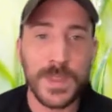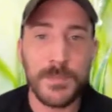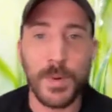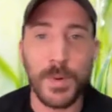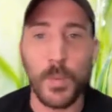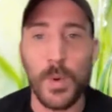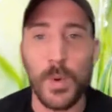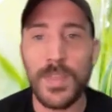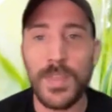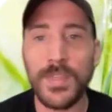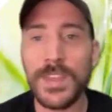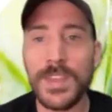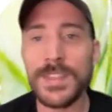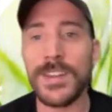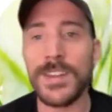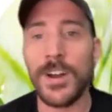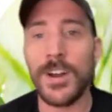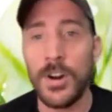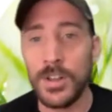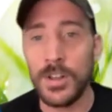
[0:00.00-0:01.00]
But one thing
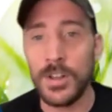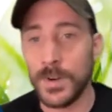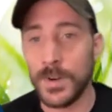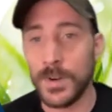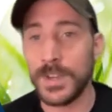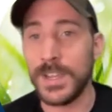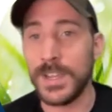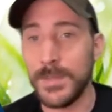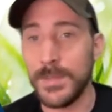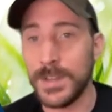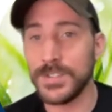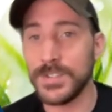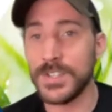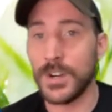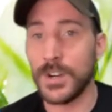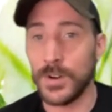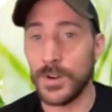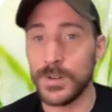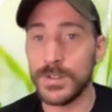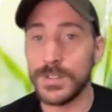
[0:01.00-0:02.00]
that all of our
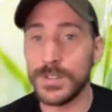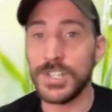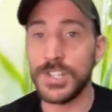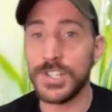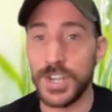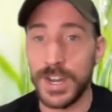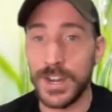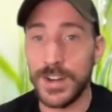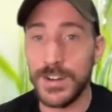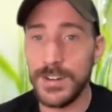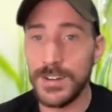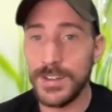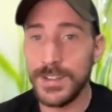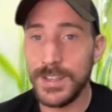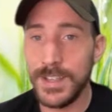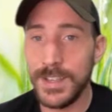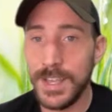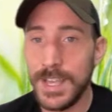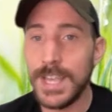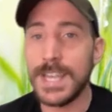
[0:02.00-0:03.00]
emails currently share
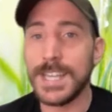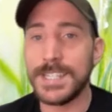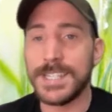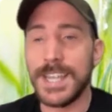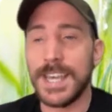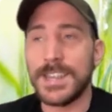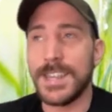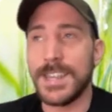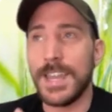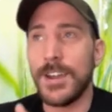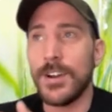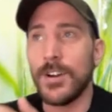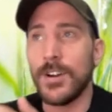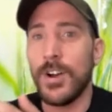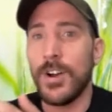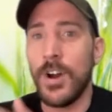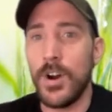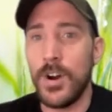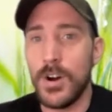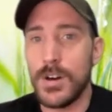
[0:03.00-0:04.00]
is that they are
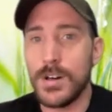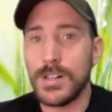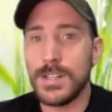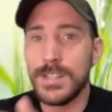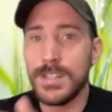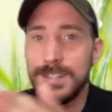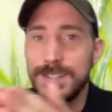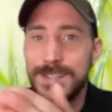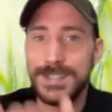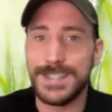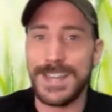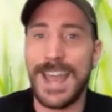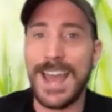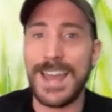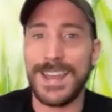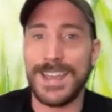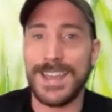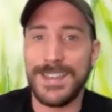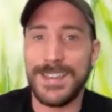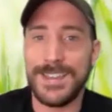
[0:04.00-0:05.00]
all
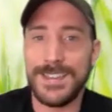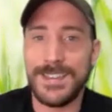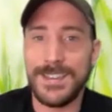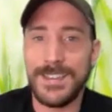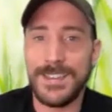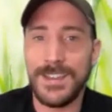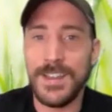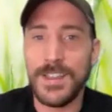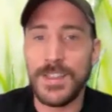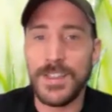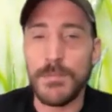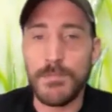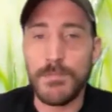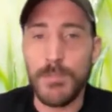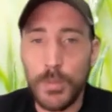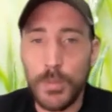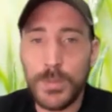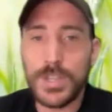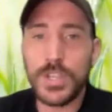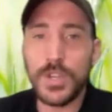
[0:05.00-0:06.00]
static. The
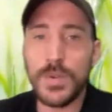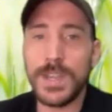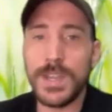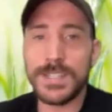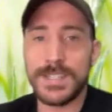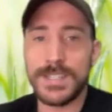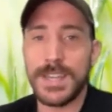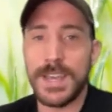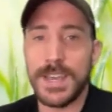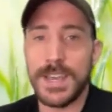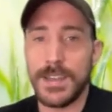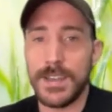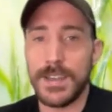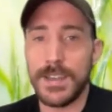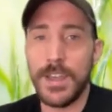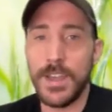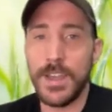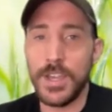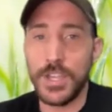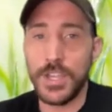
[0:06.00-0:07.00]
moment you hit send,
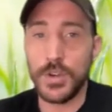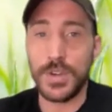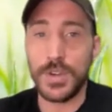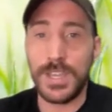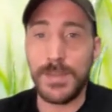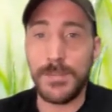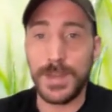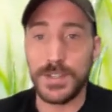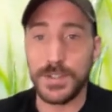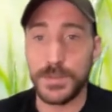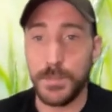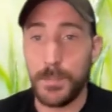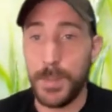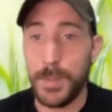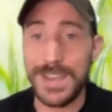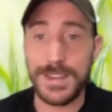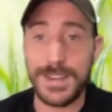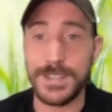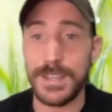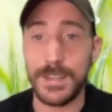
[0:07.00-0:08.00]
your email's
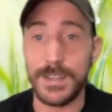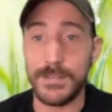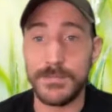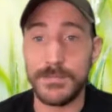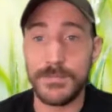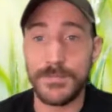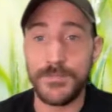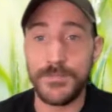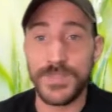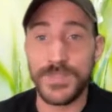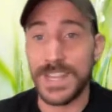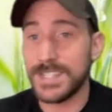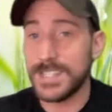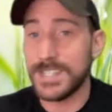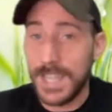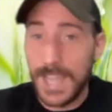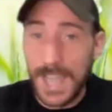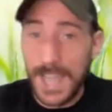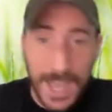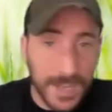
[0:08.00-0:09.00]
baked in. That's
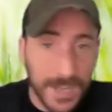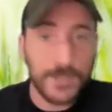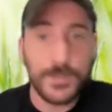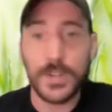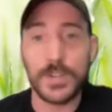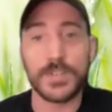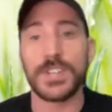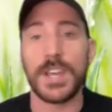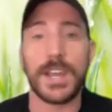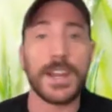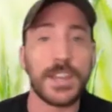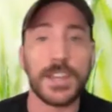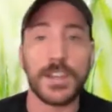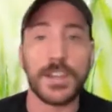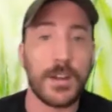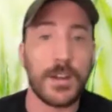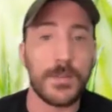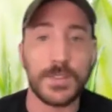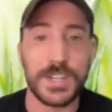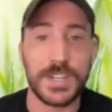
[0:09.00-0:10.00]
the end of your side of the
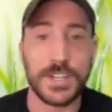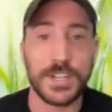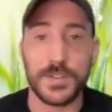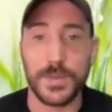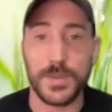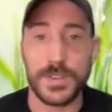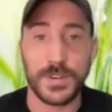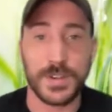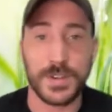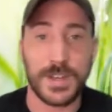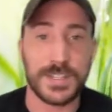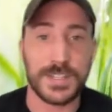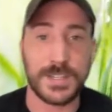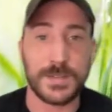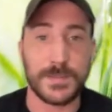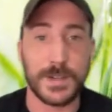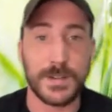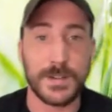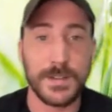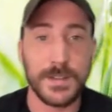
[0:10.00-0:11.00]
conversation with your
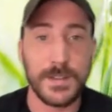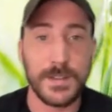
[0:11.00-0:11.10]
customer.